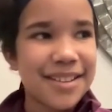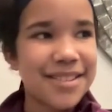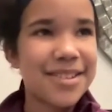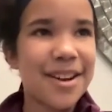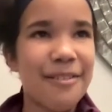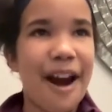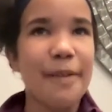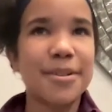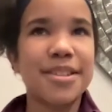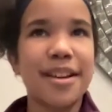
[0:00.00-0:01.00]
So I
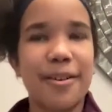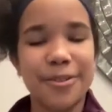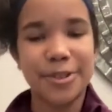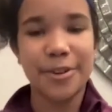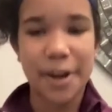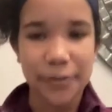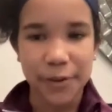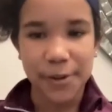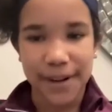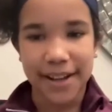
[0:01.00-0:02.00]
would say also
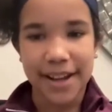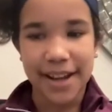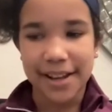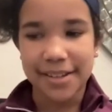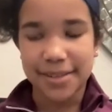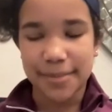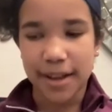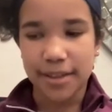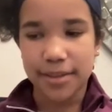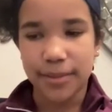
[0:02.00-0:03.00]
interviewing Katie
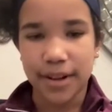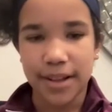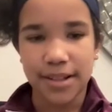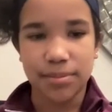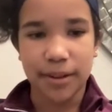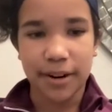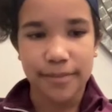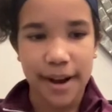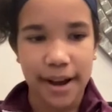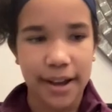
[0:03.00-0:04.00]
Smith was one of
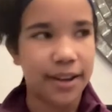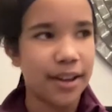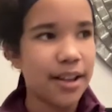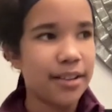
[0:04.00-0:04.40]
my